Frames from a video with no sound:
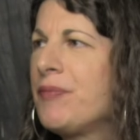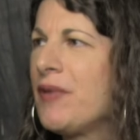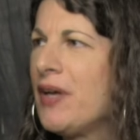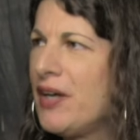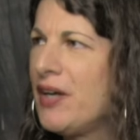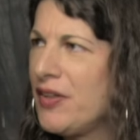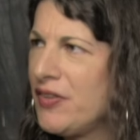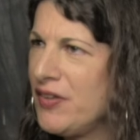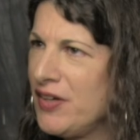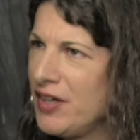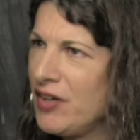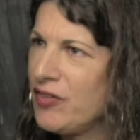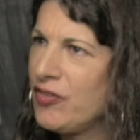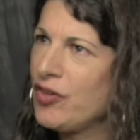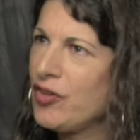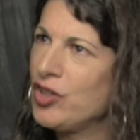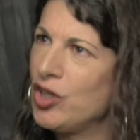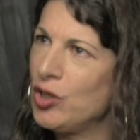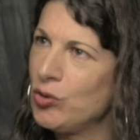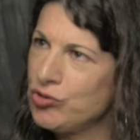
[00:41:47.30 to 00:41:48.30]
And I think as
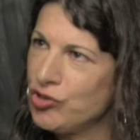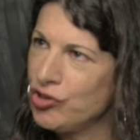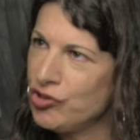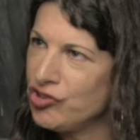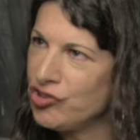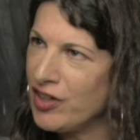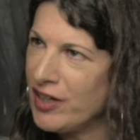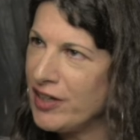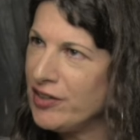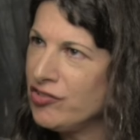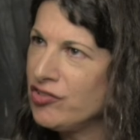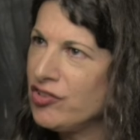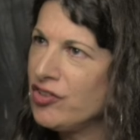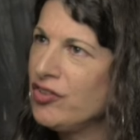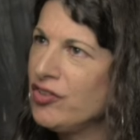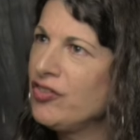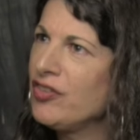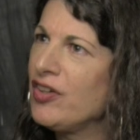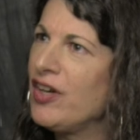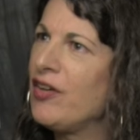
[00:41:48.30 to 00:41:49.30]
the culture
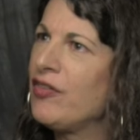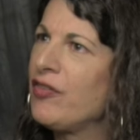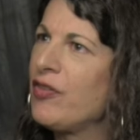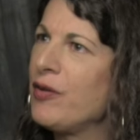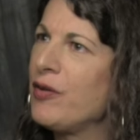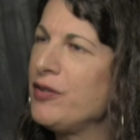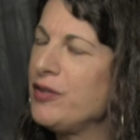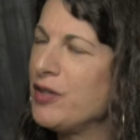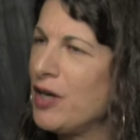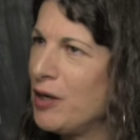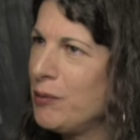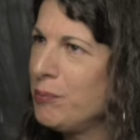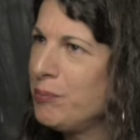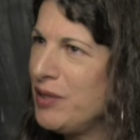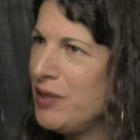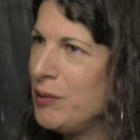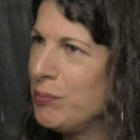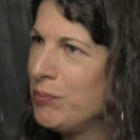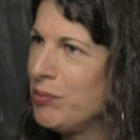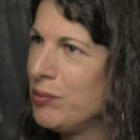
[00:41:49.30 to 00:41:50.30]
changes, as the young
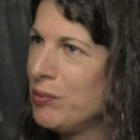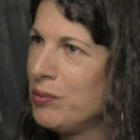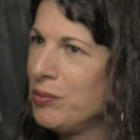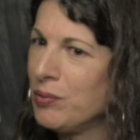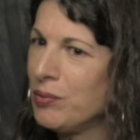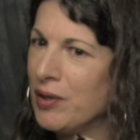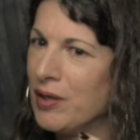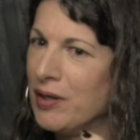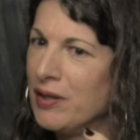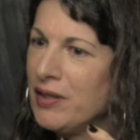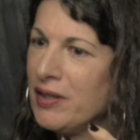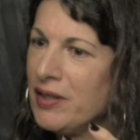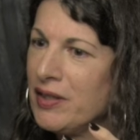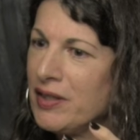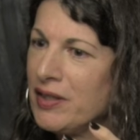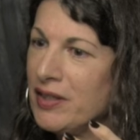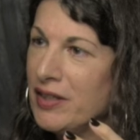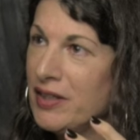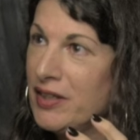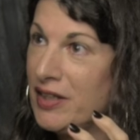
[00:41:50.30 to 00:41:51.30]
people who are
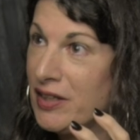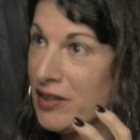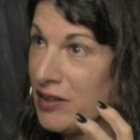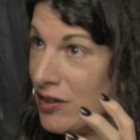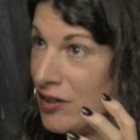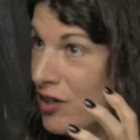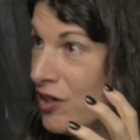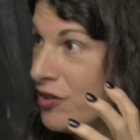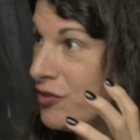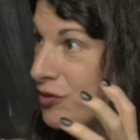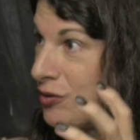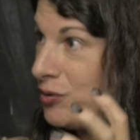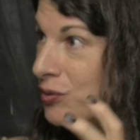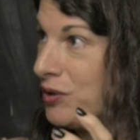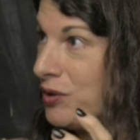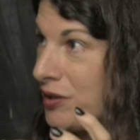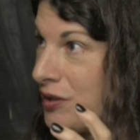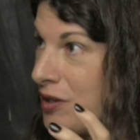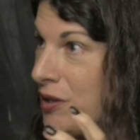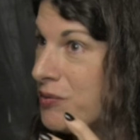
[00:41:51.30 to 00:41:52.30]
in law
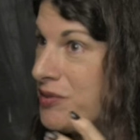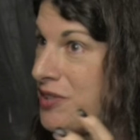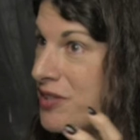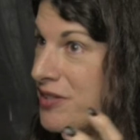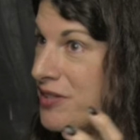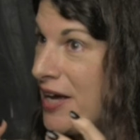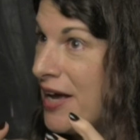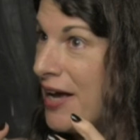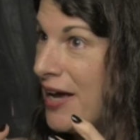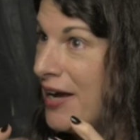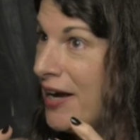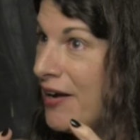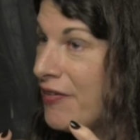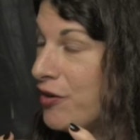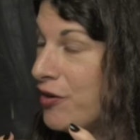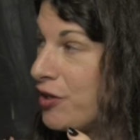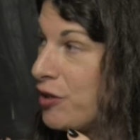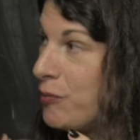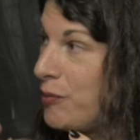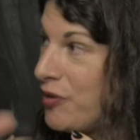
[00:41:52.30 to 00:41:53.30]
school today, and they're
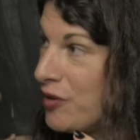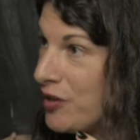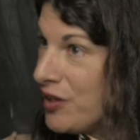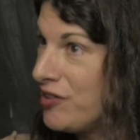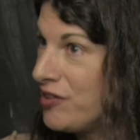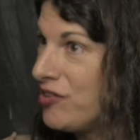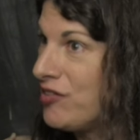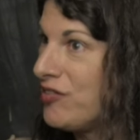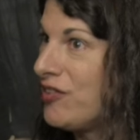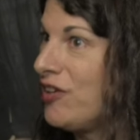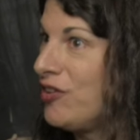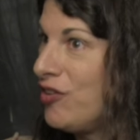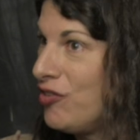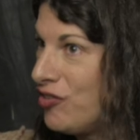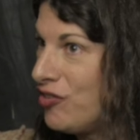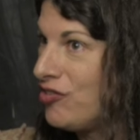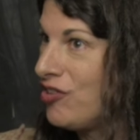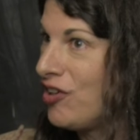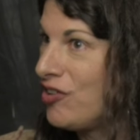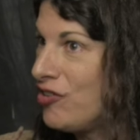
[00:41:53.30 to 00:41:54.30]
going to be the
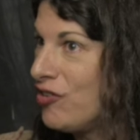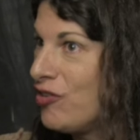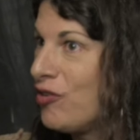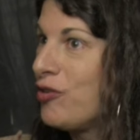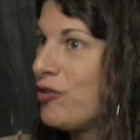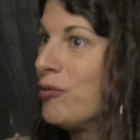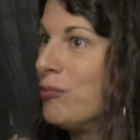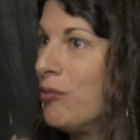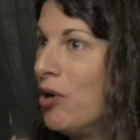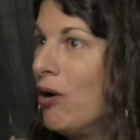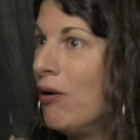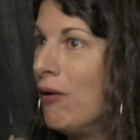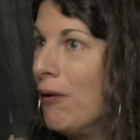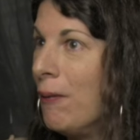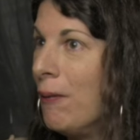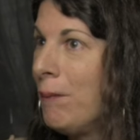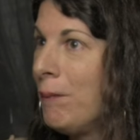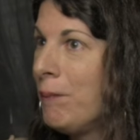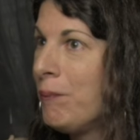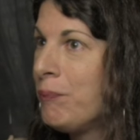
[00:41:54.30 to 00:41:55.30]
legislators and judges of
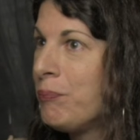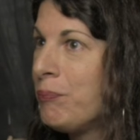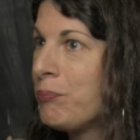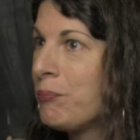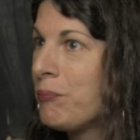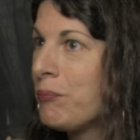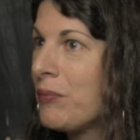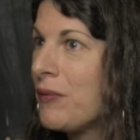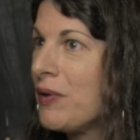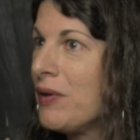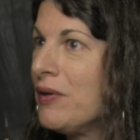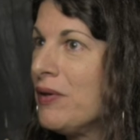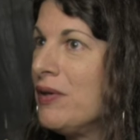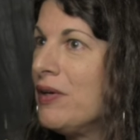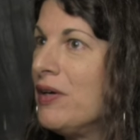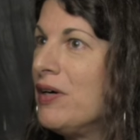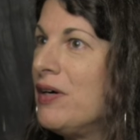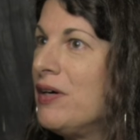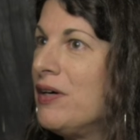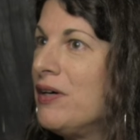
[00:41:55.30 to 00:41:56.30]
tomorrow,
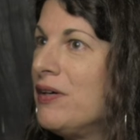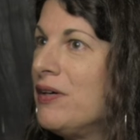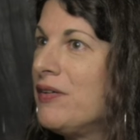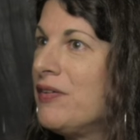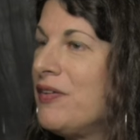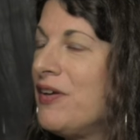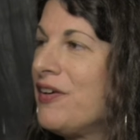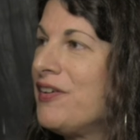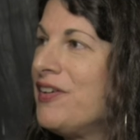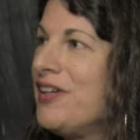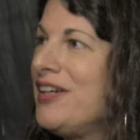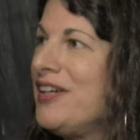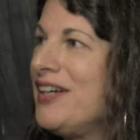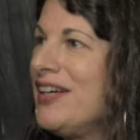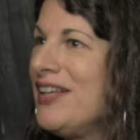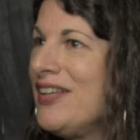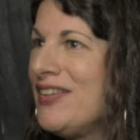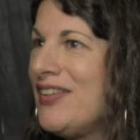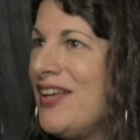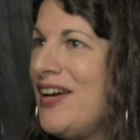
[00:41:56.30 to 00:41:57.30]
they're going to
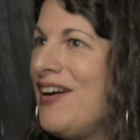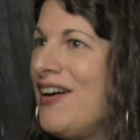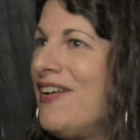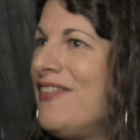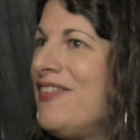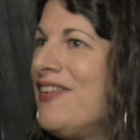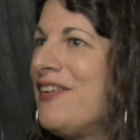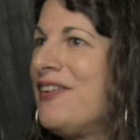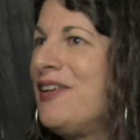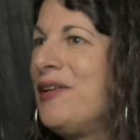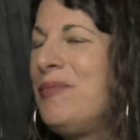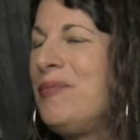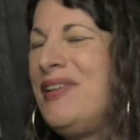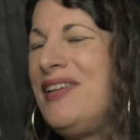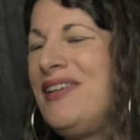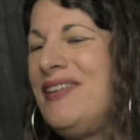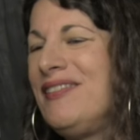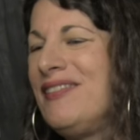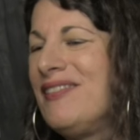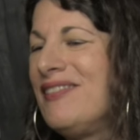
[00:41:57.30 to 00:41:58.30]
get there, and they're going to
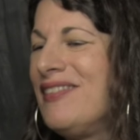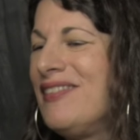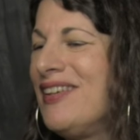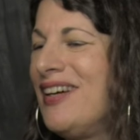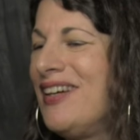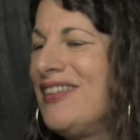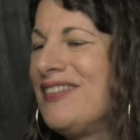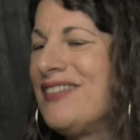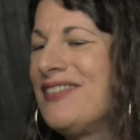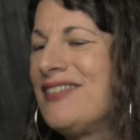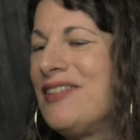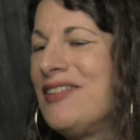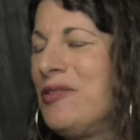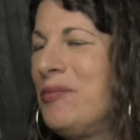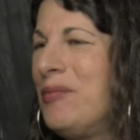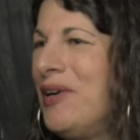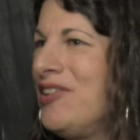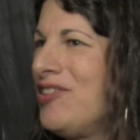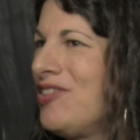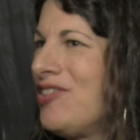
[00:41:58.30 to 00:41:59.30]
be not so
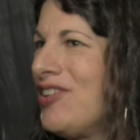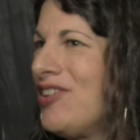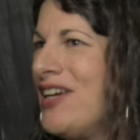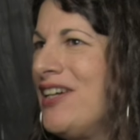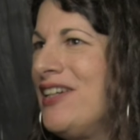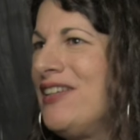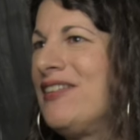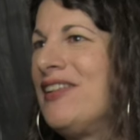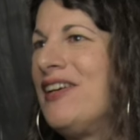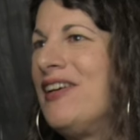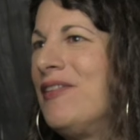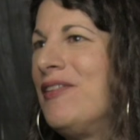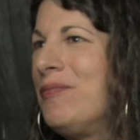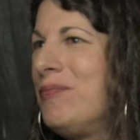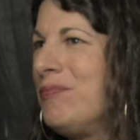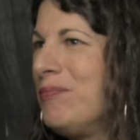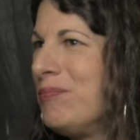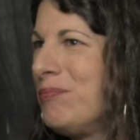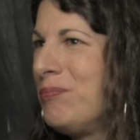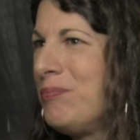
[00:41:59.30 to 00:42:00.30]
much like their
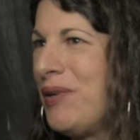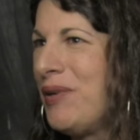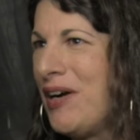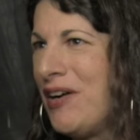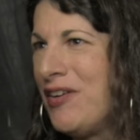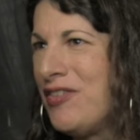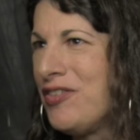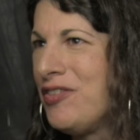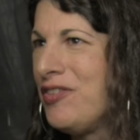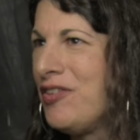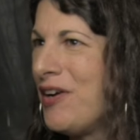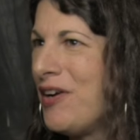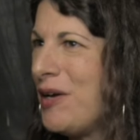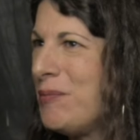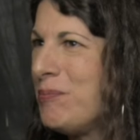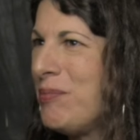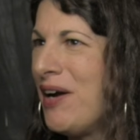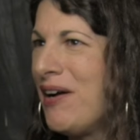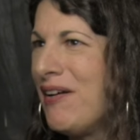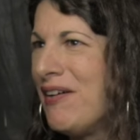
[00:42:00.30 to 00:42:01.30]
parents and
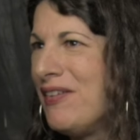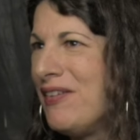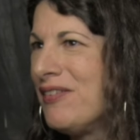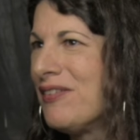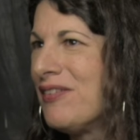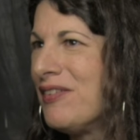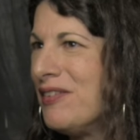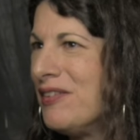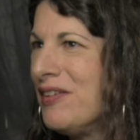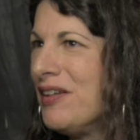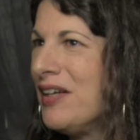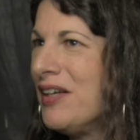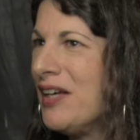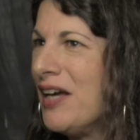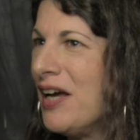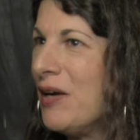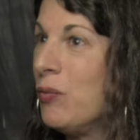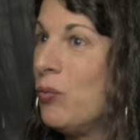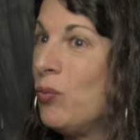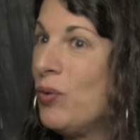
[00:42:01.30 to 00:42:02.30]
grandparents and
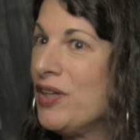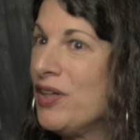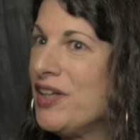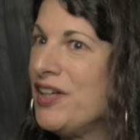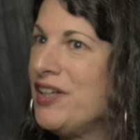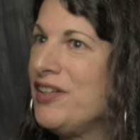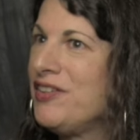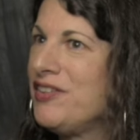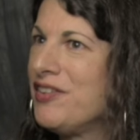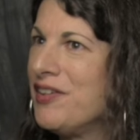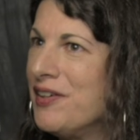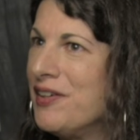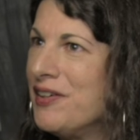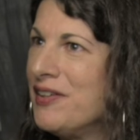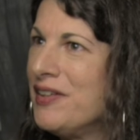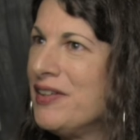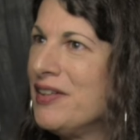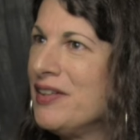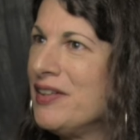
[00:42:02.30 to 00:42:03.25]
willing to